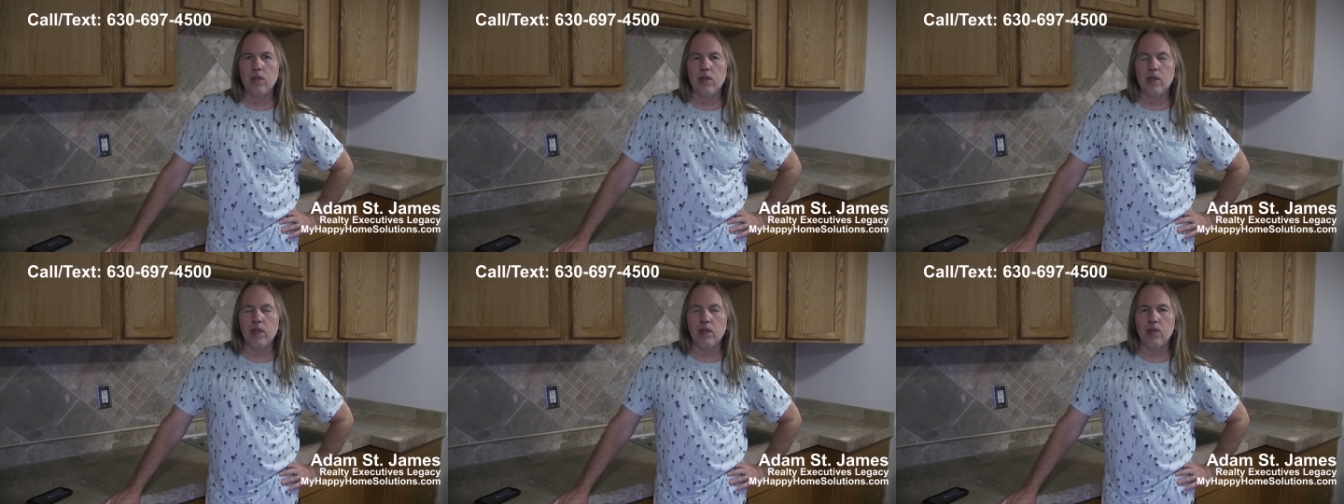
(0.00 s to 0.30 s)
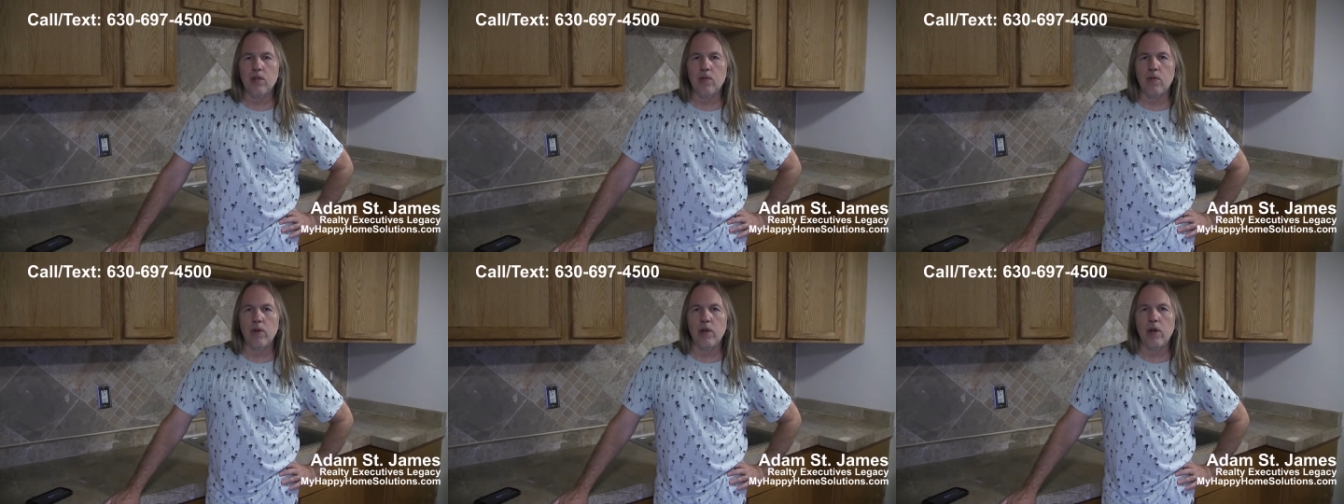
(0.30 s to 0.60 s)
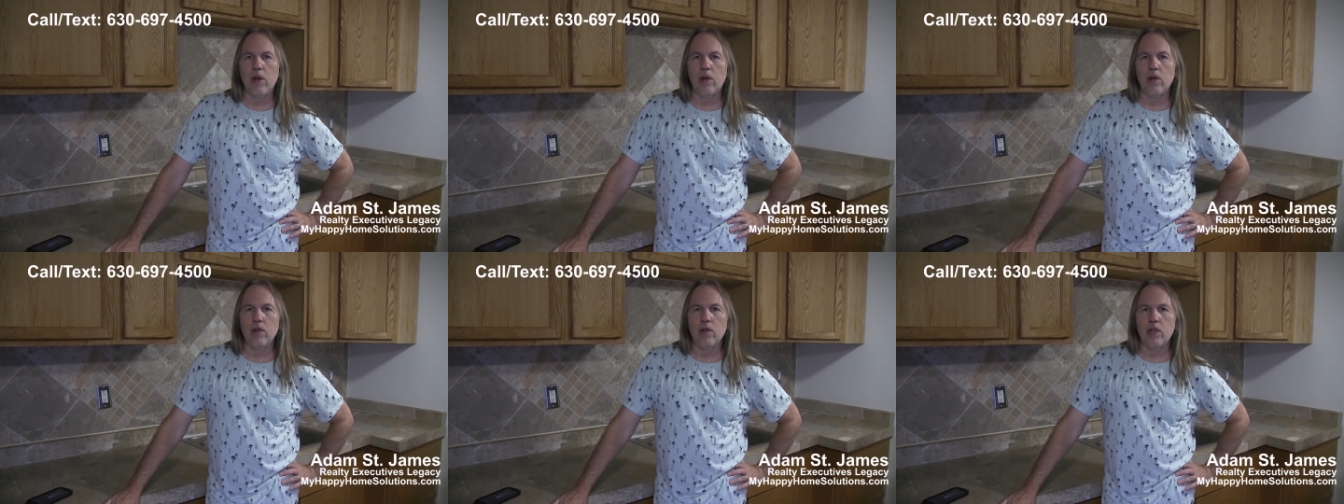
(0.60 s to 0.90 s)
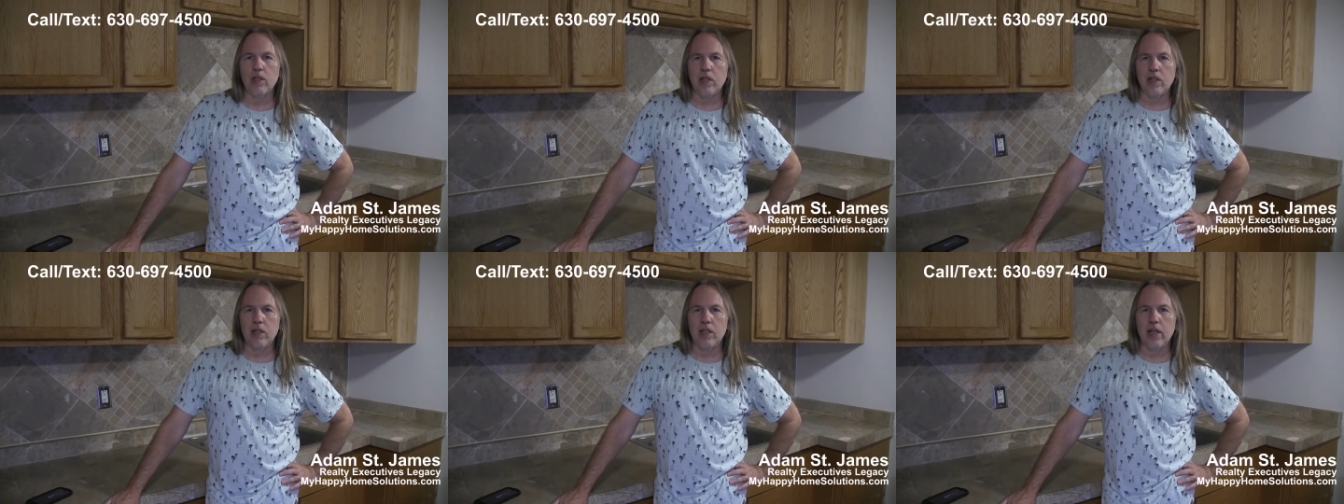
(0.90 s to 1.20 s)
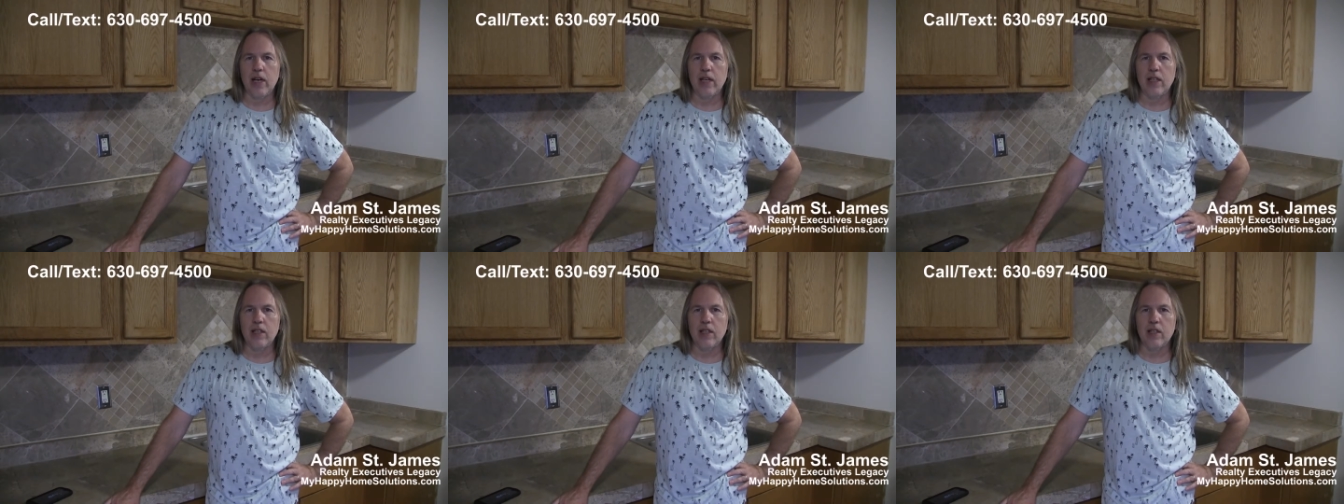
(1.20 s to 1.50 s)

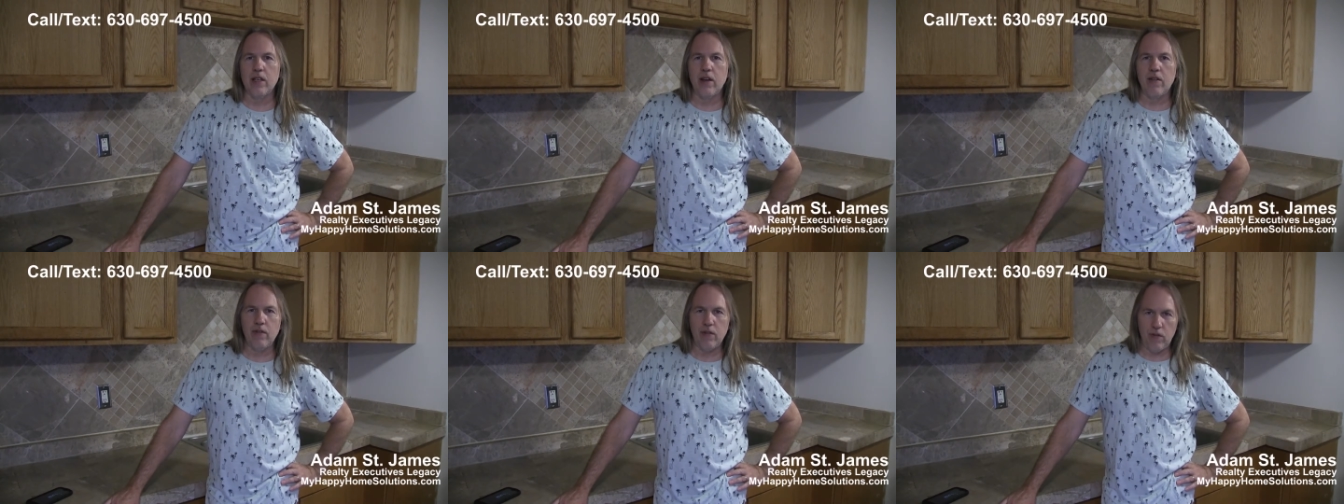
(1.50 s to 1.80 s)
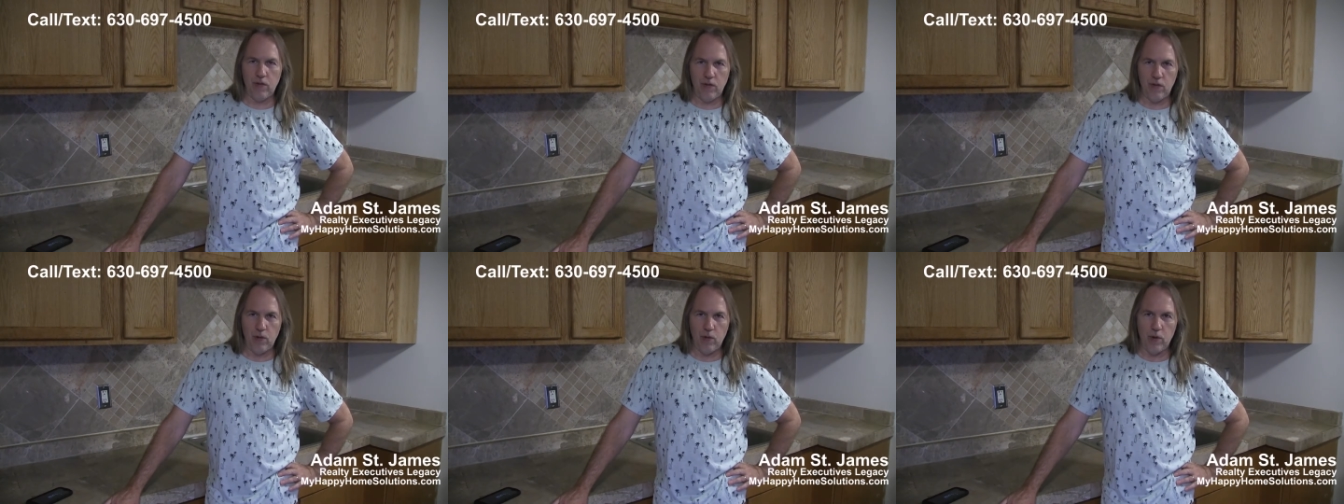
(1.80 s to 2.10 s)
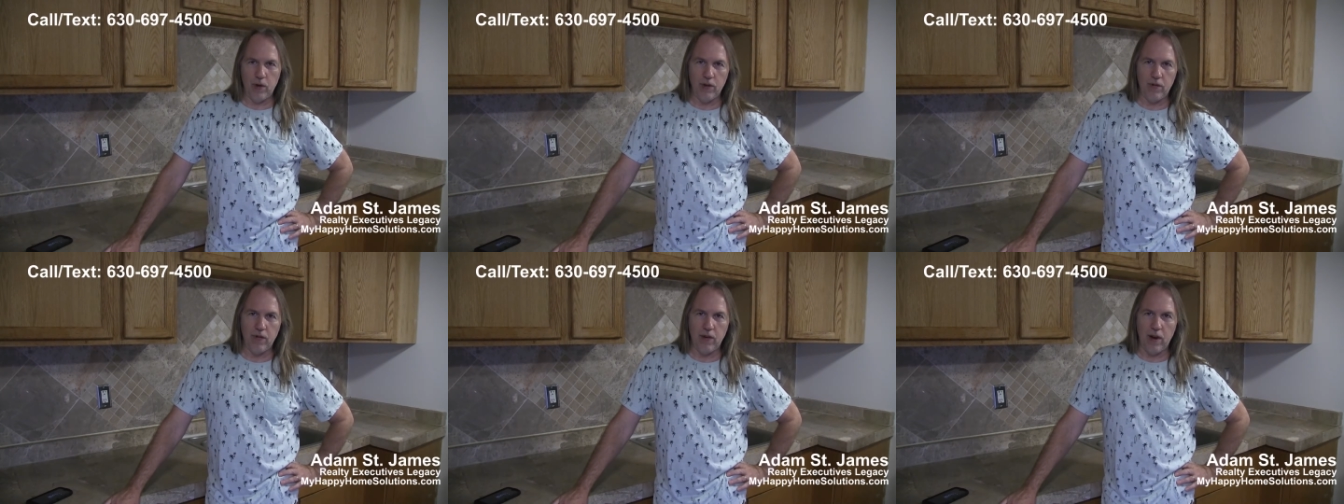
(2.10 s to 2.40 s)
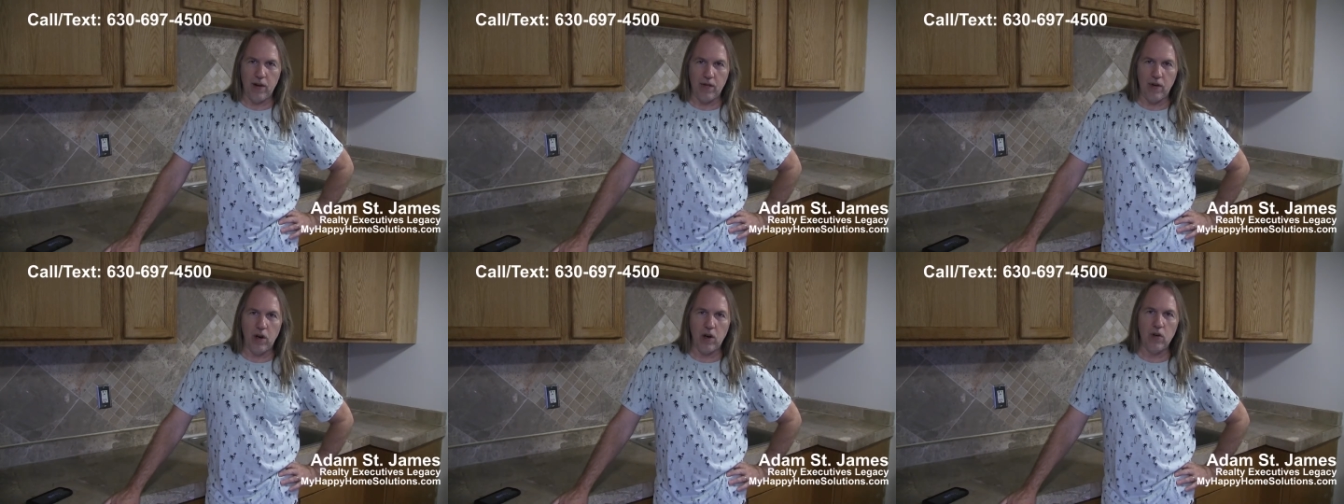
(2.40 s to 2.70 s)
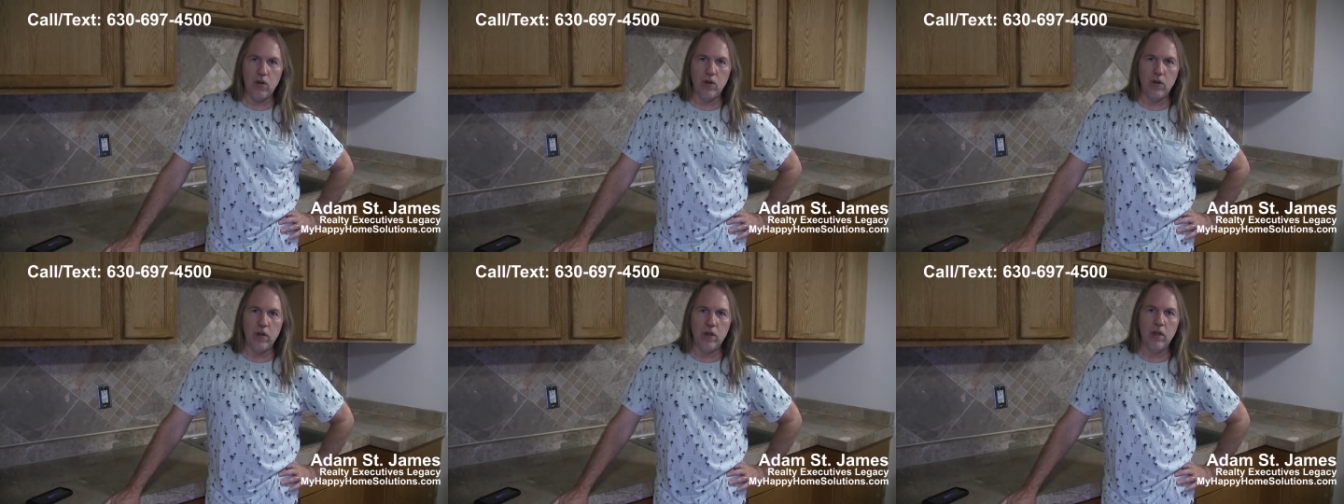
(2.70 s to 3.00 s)

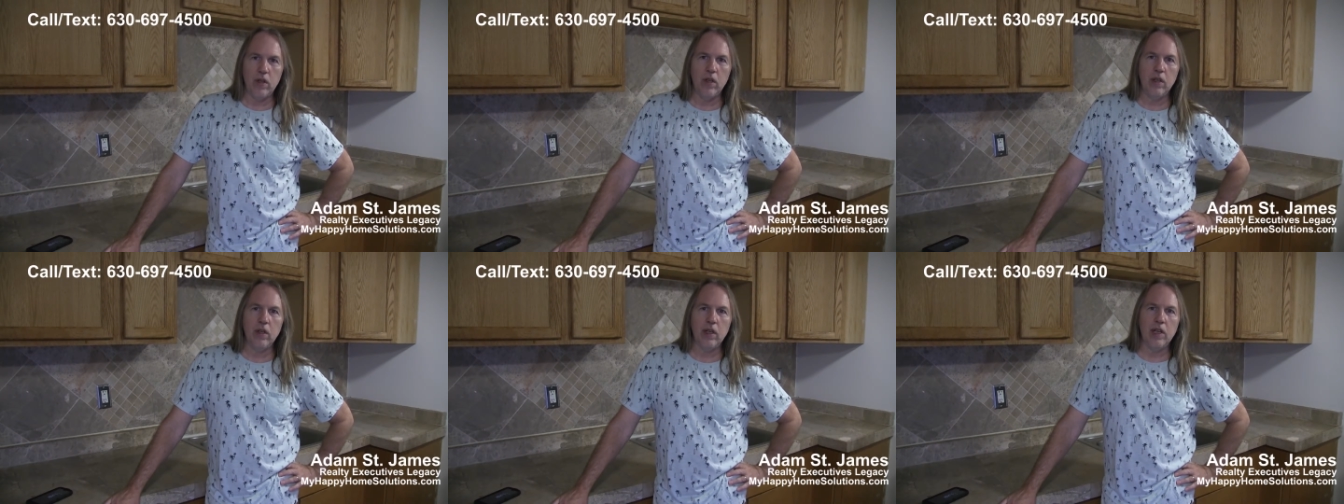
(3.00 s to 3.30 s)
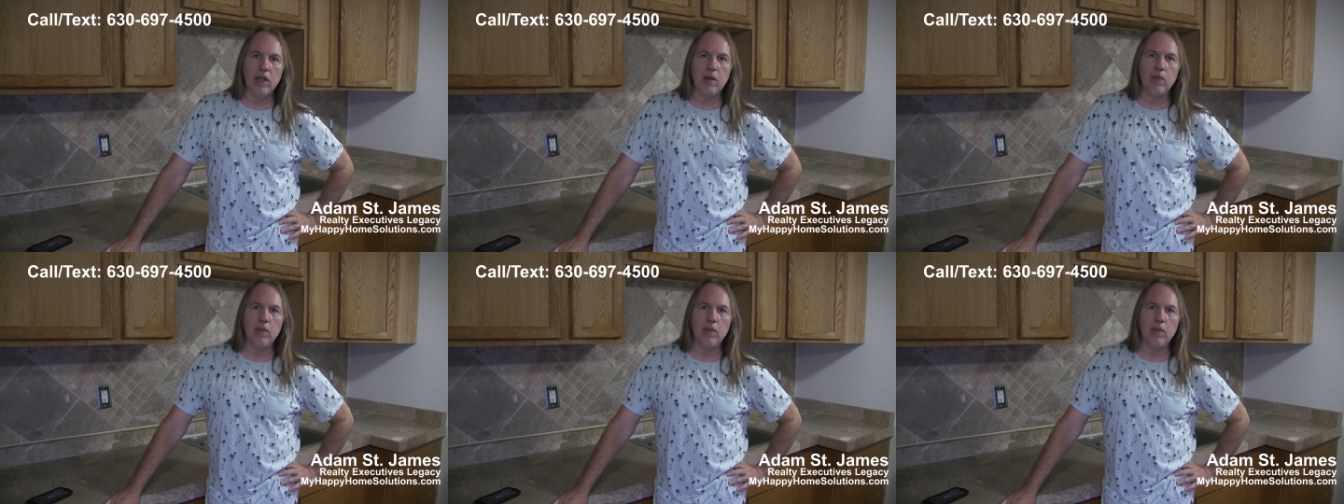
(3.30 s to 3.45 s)
630-697-4500.